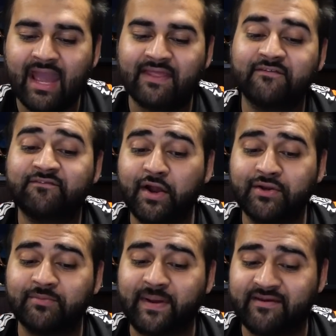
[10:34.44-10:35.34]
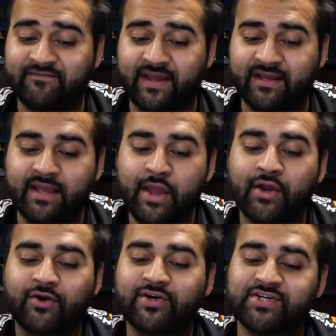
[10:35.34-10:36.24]
And the final benefit,
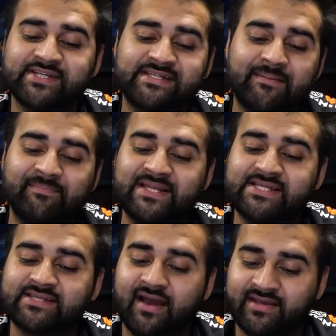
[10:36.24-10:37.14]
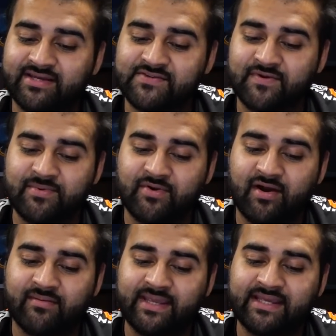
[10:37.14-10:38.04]
Crusher Stampede Psychers from your
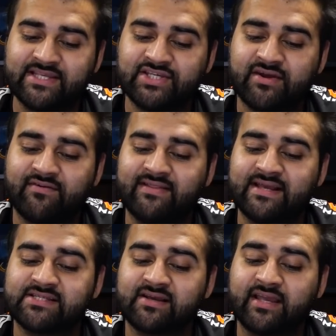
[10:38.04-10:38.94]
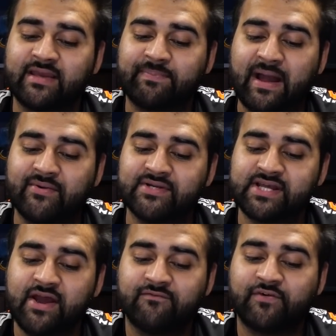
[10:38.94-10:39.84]
army can generate their psychic powers